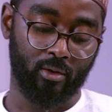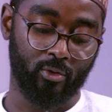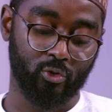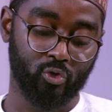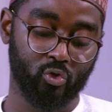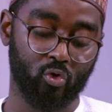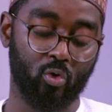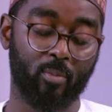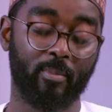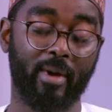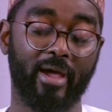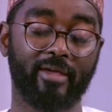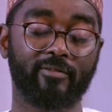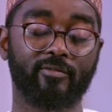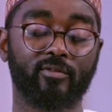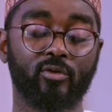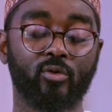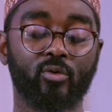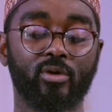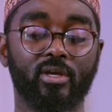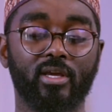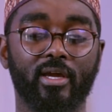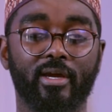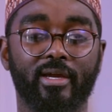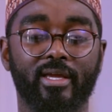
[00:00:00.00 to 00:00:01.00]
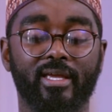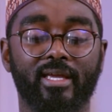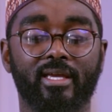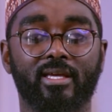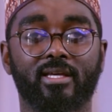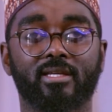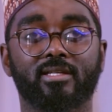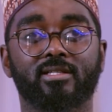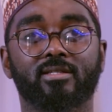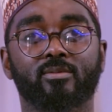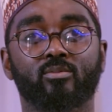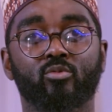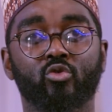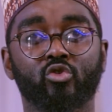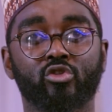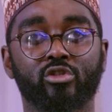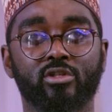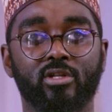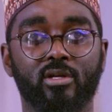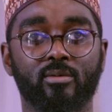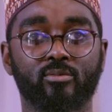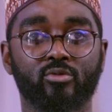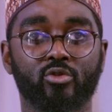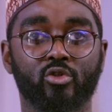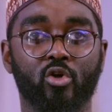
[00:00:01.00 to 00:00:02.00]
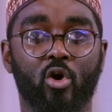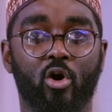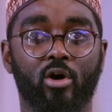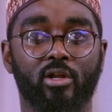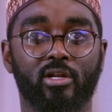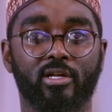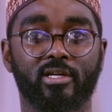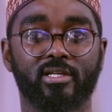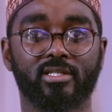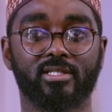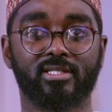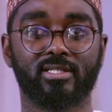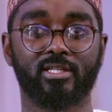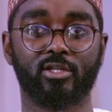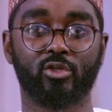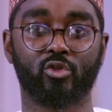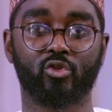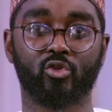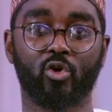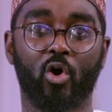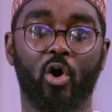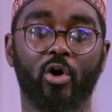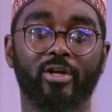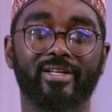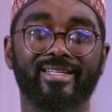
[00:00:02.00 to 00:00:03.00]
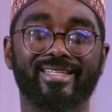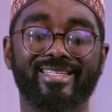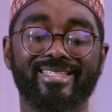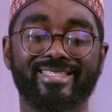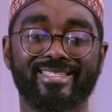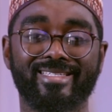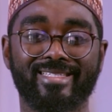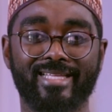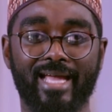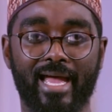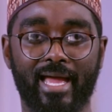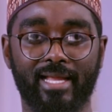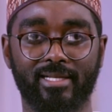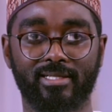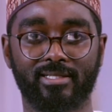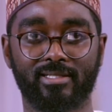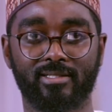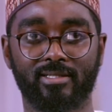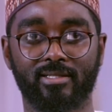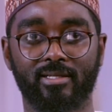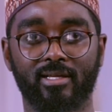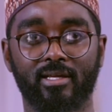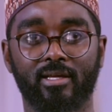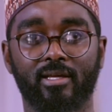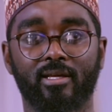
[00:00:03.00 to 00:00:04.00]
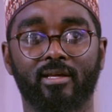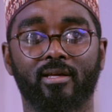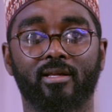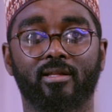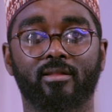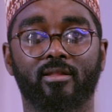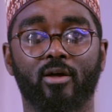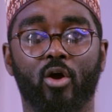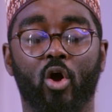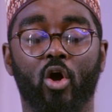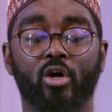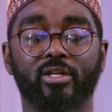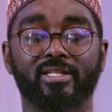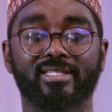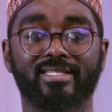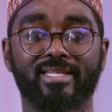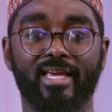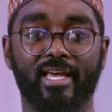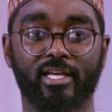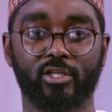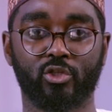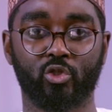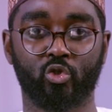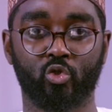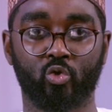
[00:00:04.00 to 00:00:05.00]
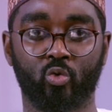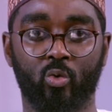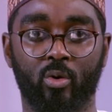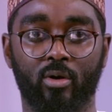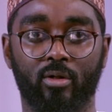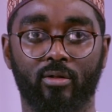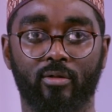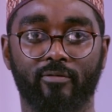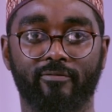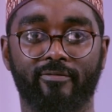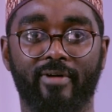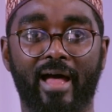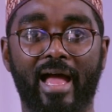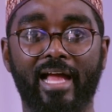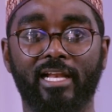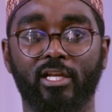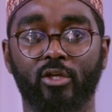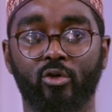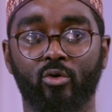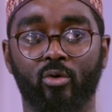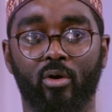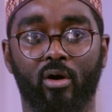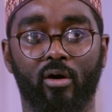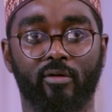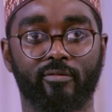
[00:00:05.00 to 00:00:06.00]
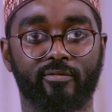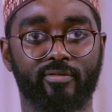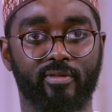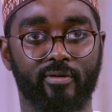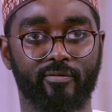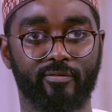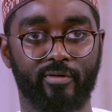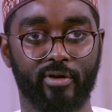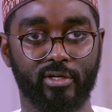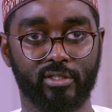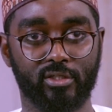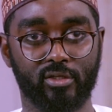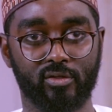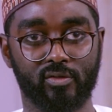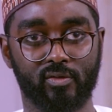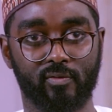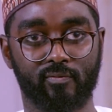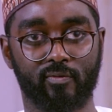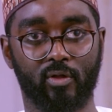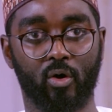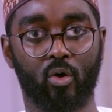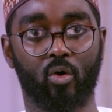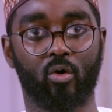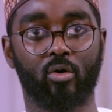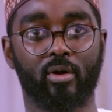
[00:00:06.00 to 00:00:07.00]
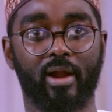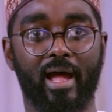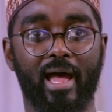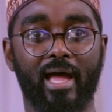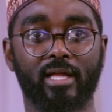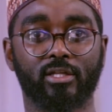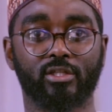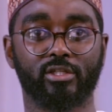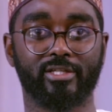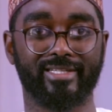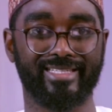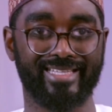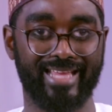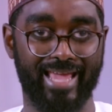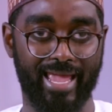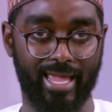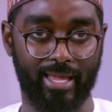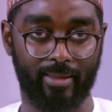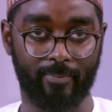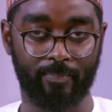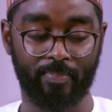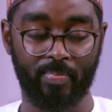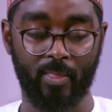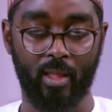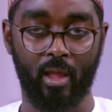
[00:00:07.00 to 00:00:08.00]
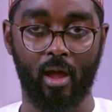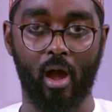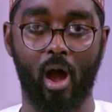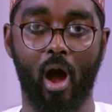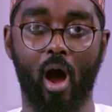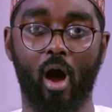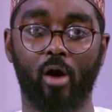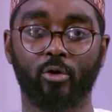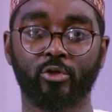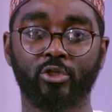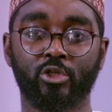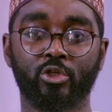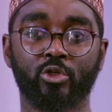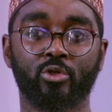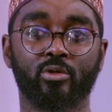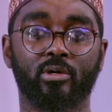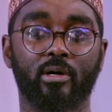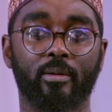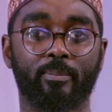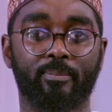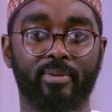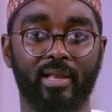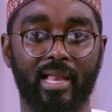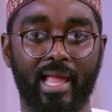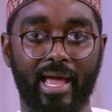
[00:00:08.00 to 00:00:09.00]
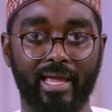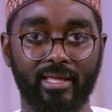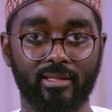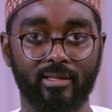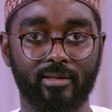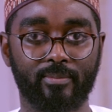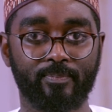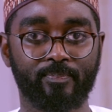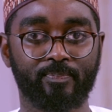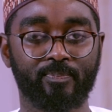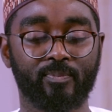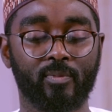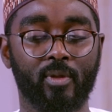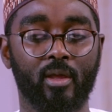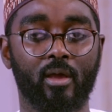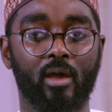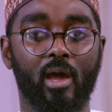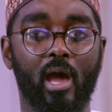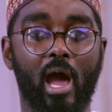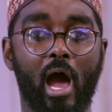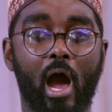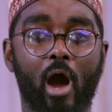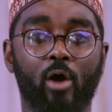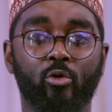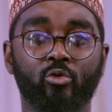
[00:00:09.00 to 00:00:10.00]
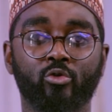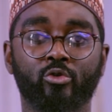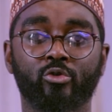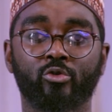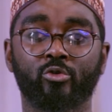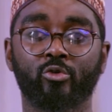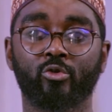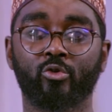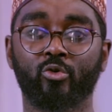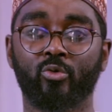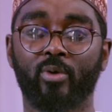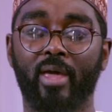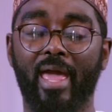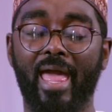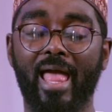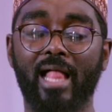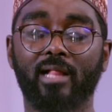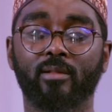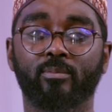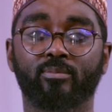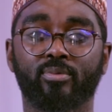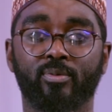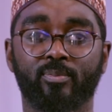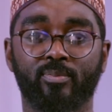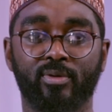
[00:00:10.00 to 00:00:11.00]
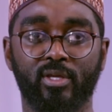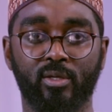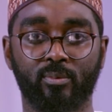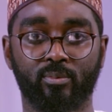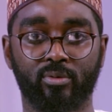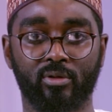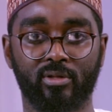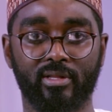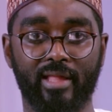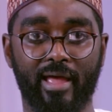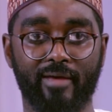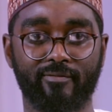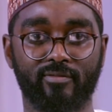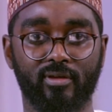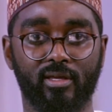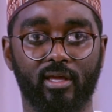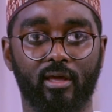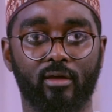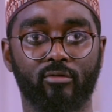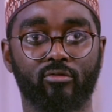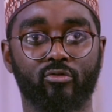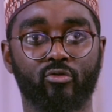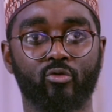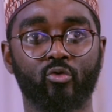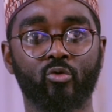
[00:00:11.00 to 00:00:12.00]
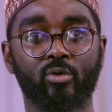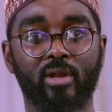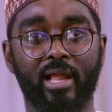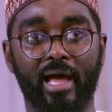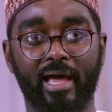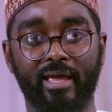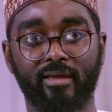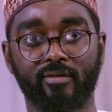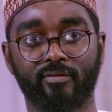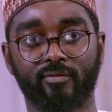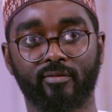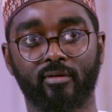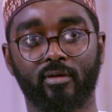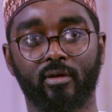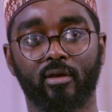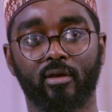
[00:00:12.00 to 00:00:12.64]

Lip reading: So my view here is Muslim scholars need to understand the contextual value of the verses of the Quran today. How do you apply them? How do you help people navigate through life